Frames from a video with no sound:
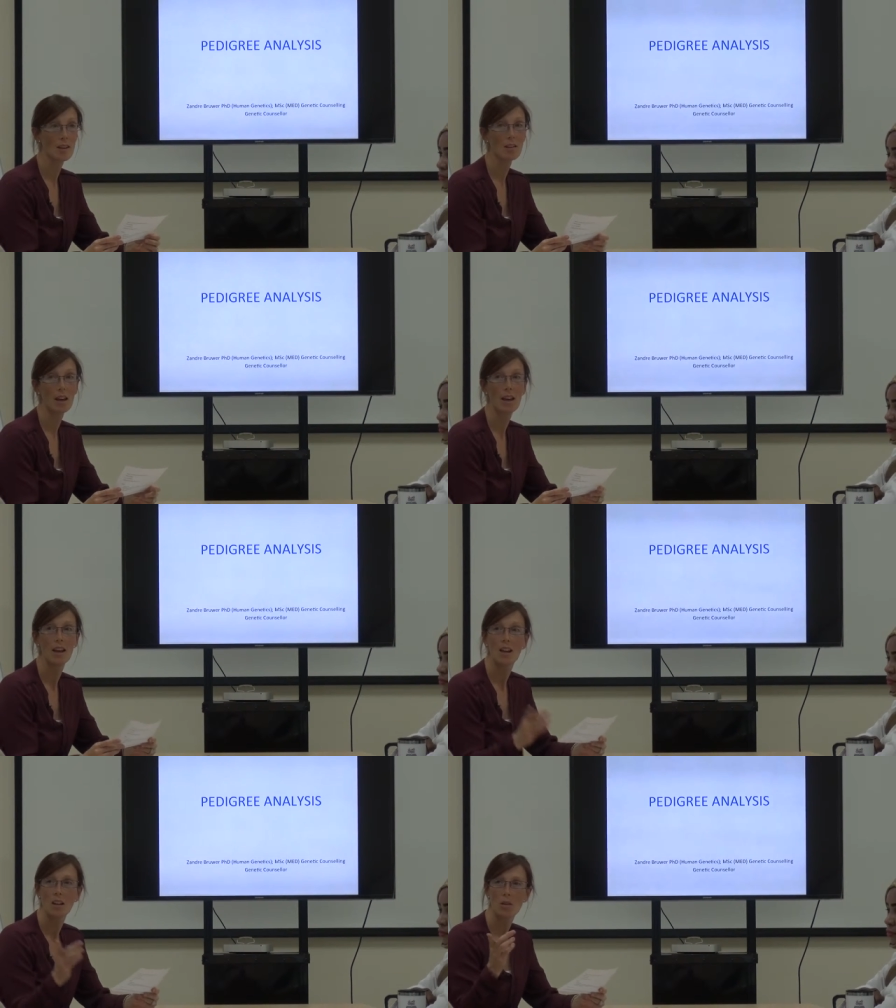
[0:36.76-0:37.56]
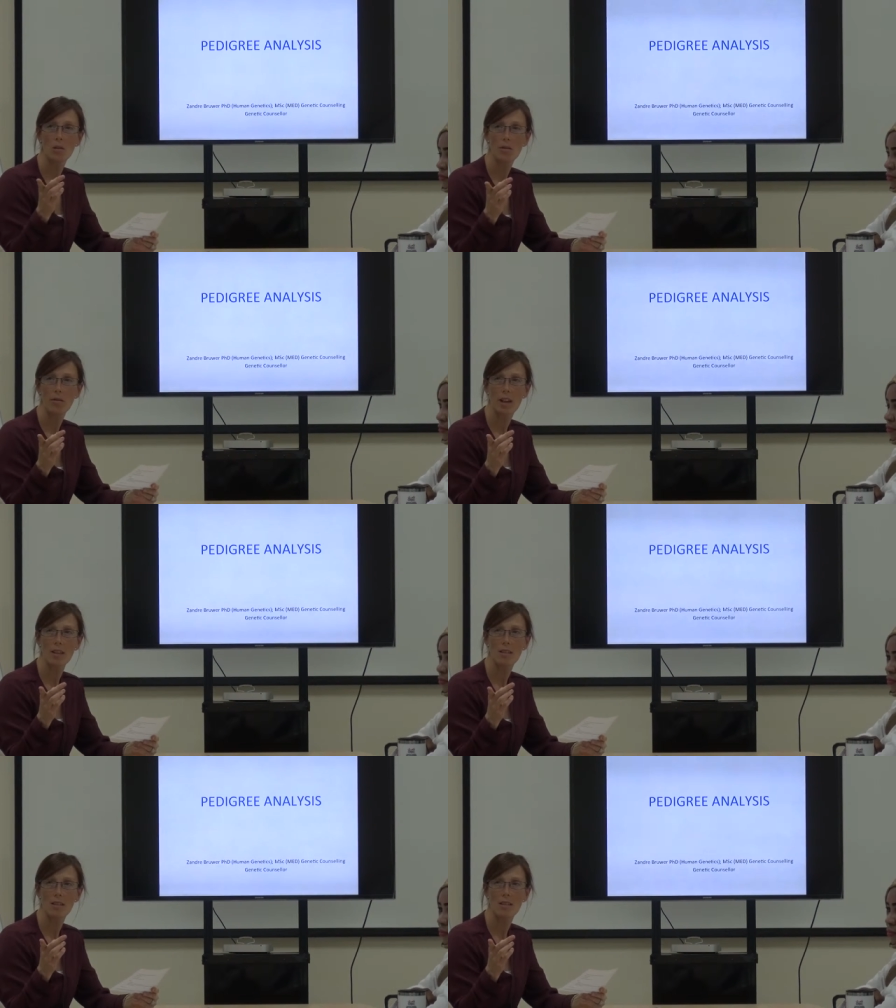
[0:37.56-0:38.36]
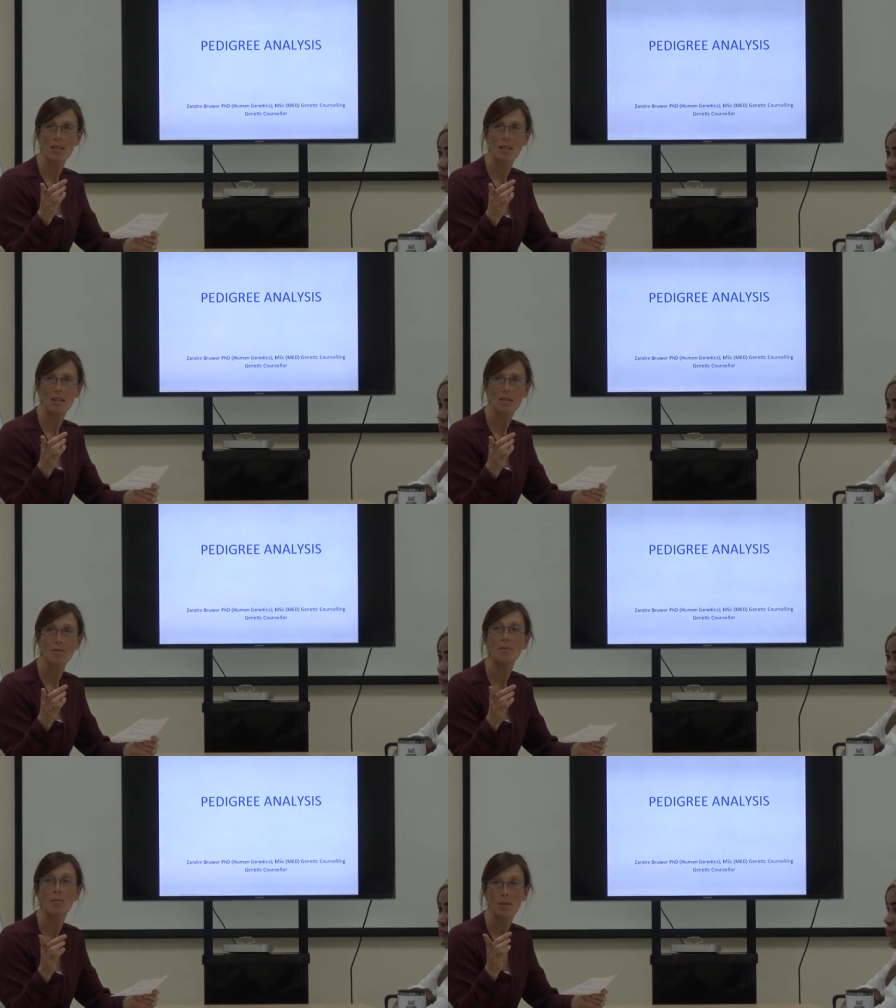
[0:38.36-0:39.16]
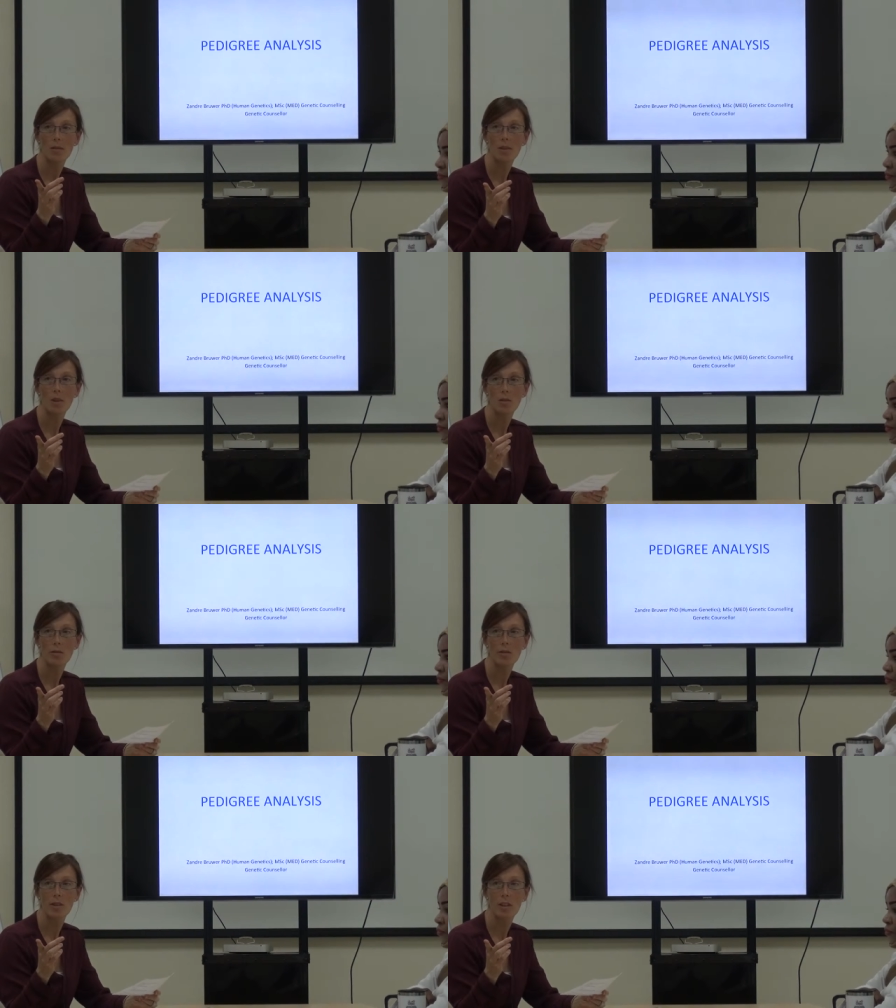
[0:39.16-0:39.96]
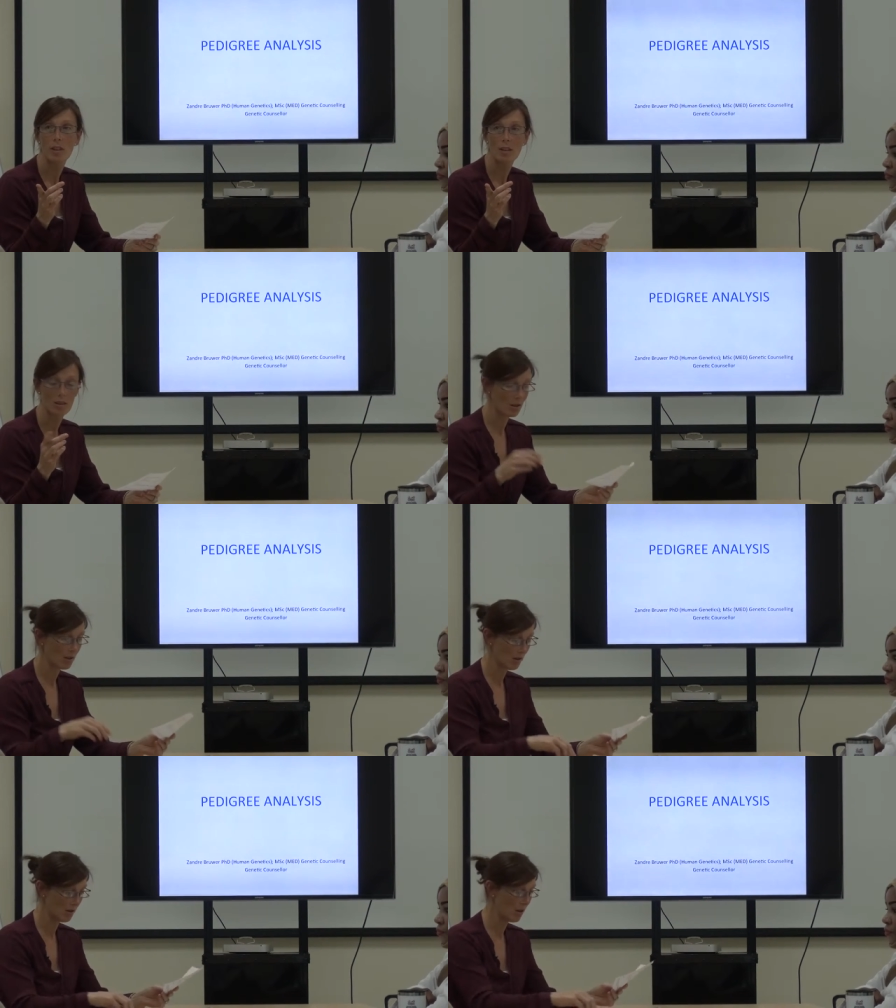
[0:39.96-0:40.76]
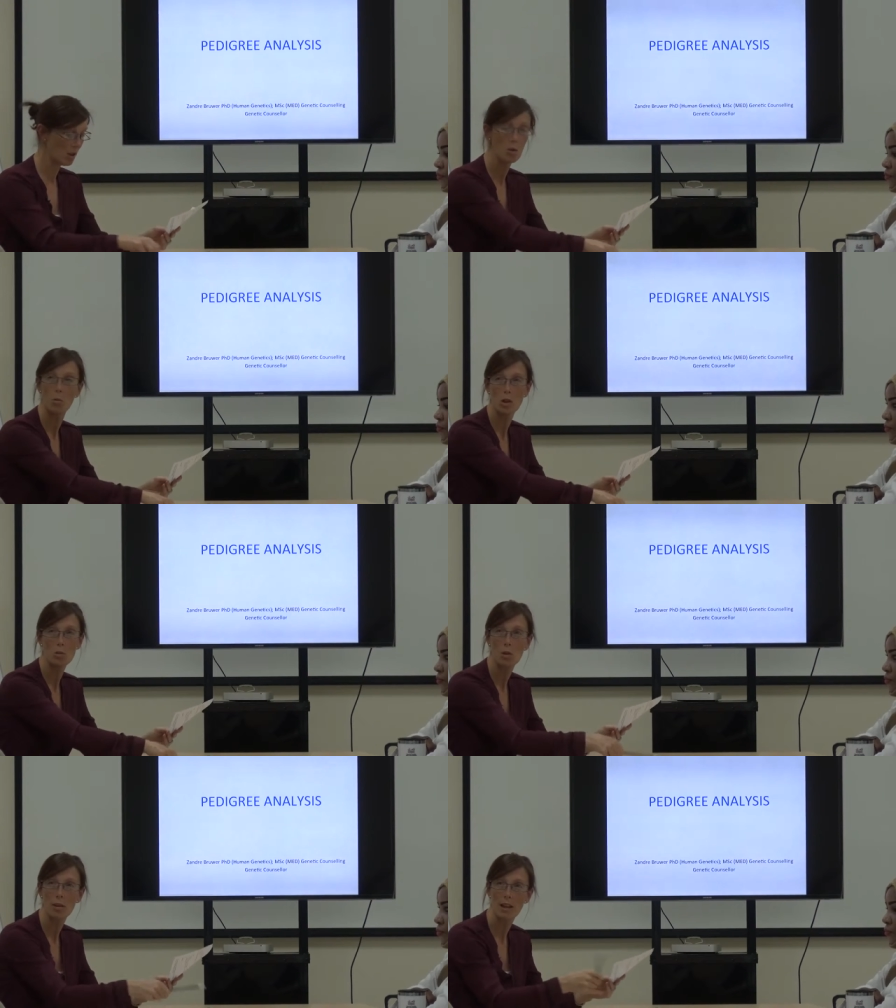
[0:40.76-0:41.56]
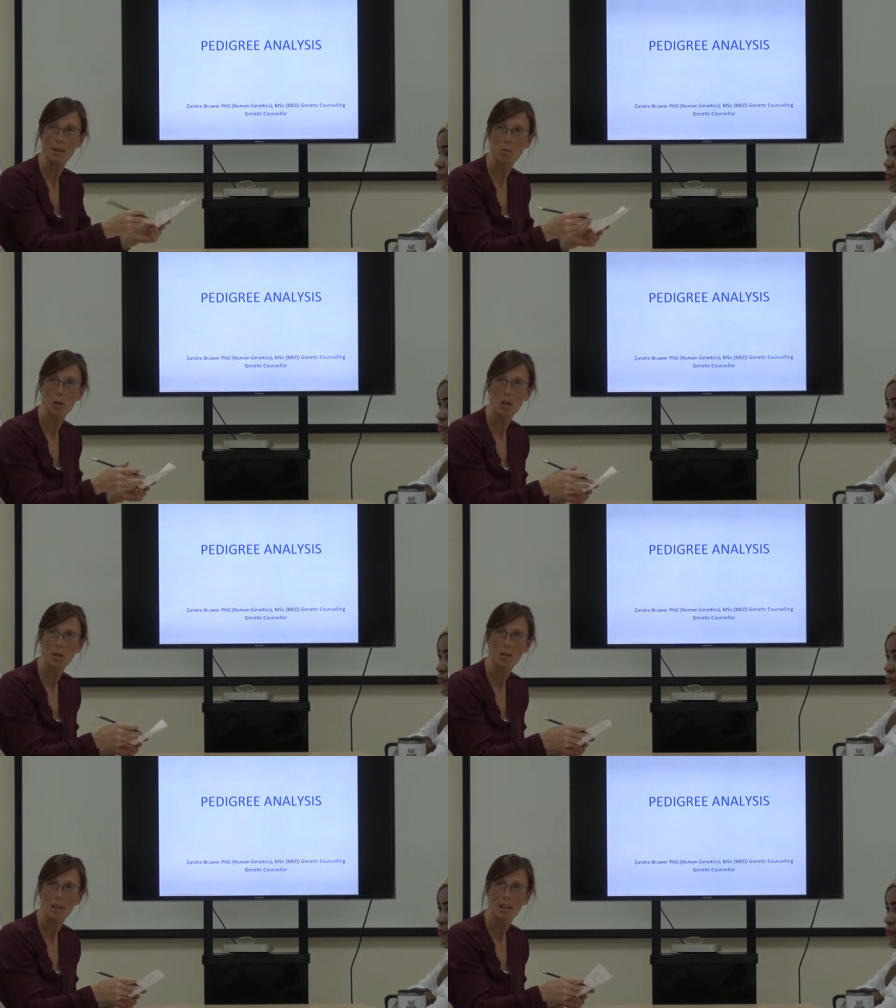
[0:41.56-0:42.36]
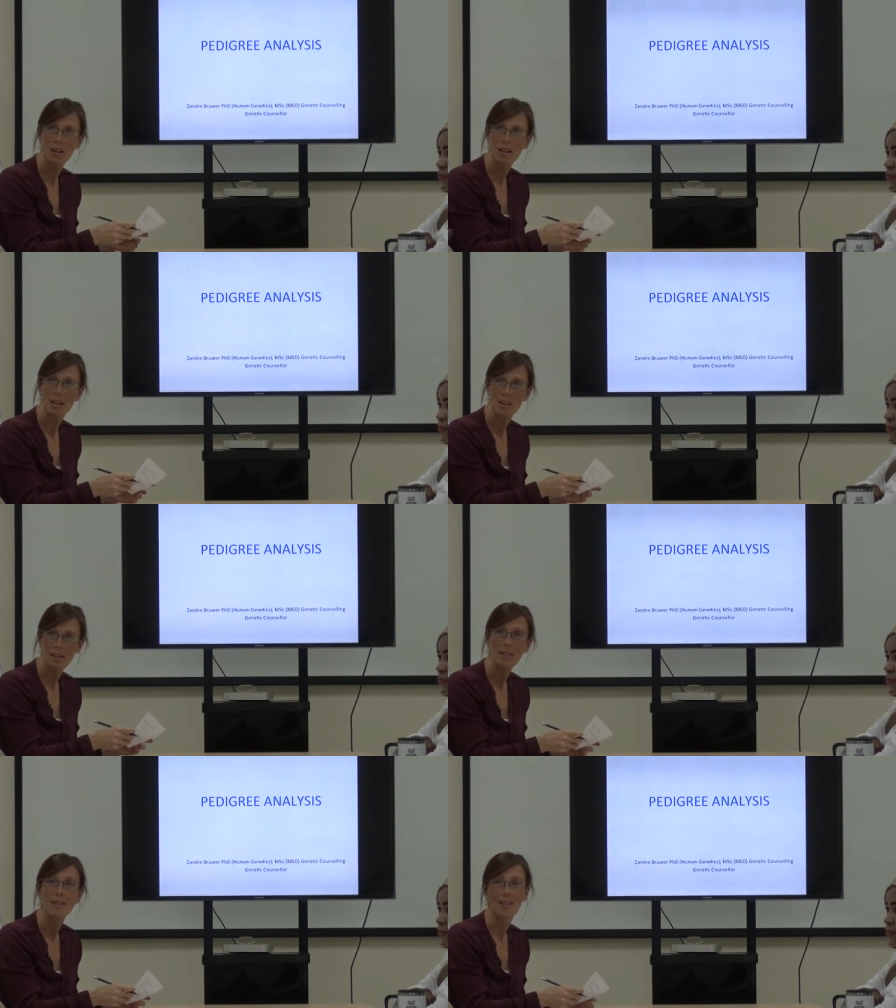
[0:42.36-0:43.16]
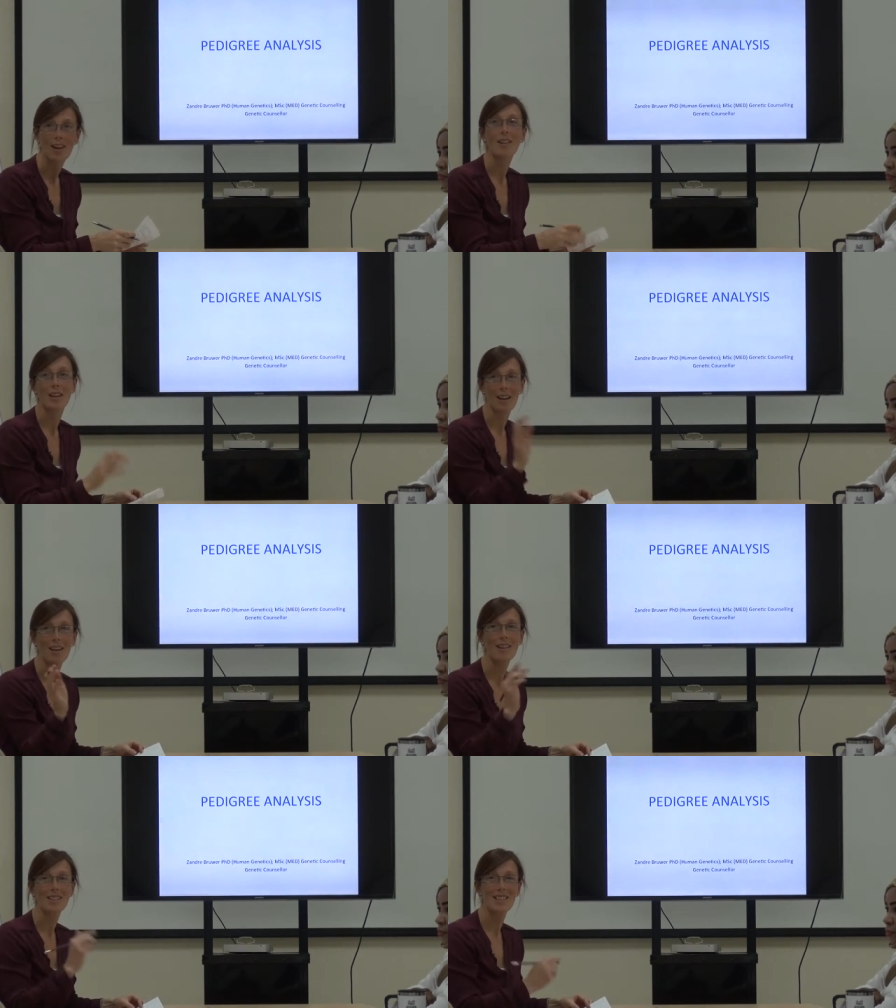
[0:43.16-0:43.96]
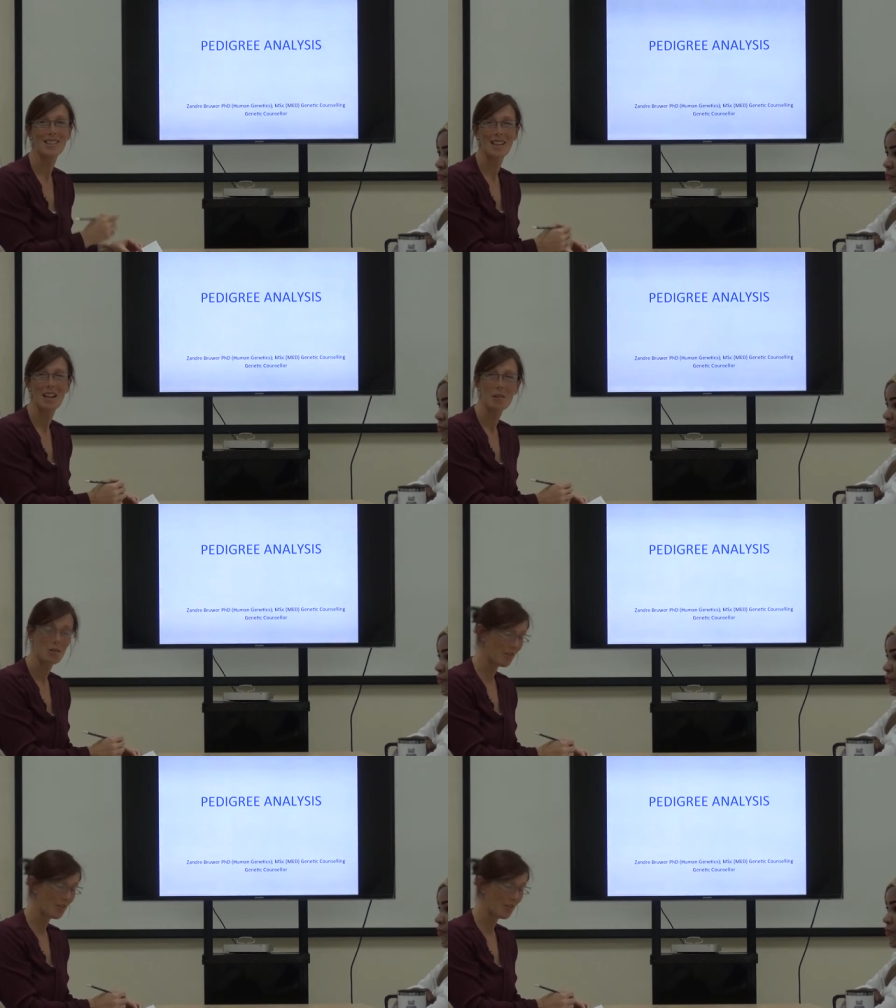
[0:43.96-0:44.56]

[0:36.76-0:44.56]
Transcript: Okay. Your place. Noof. You weren't with us, were you? No, Okay, I was going to say your